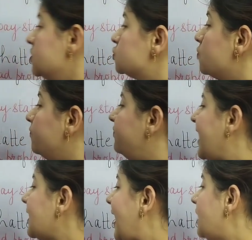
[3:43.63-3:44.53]
So
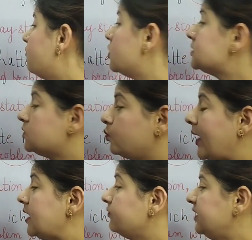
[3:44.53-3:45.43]
when I was
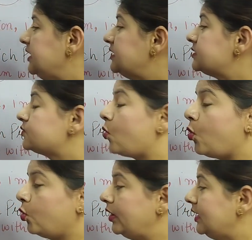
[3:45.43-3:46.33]
12 years
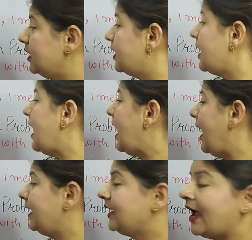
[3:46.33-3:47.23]
old,
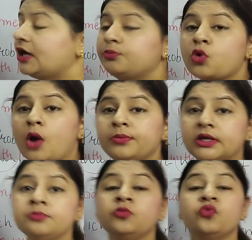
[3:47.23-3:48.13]
I had
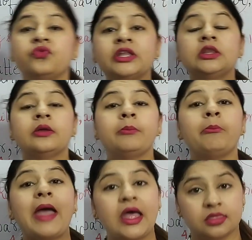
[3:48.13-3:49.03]
problem with
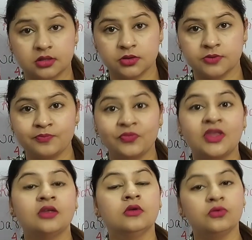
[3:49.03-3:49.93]
math.
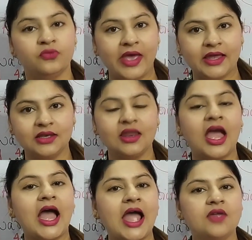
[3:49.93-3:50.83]
When
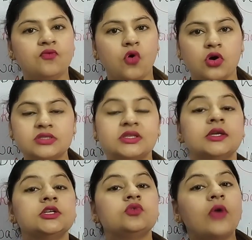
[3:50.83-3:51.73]
I was
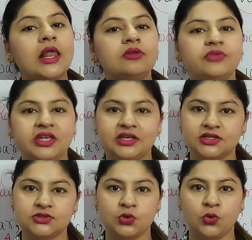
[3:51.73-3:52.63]
12
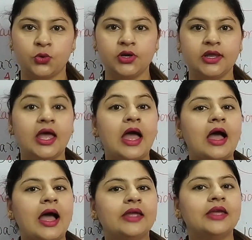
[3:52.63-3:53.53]
years old,
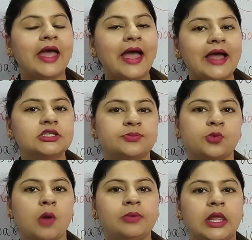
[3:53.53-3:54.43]
I had
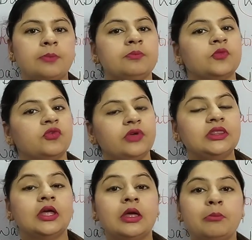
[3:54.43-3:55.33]
problem
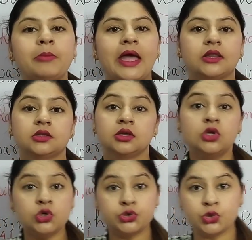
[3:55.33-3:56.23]
with math.
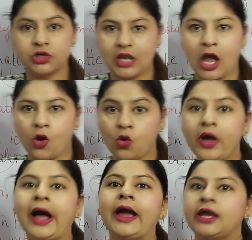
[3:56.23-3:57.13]
So
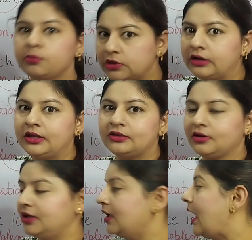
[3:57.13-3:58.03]
now I am
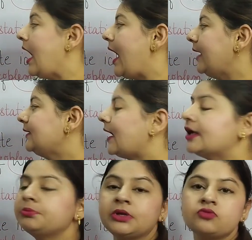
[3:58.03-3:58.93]
33. I
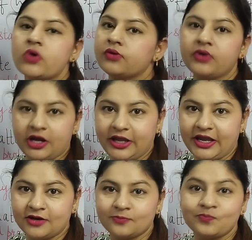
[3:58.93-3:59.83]
can't be 12
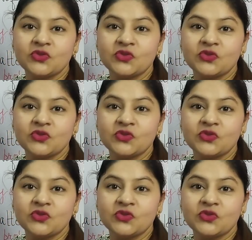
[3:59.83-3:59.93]
again.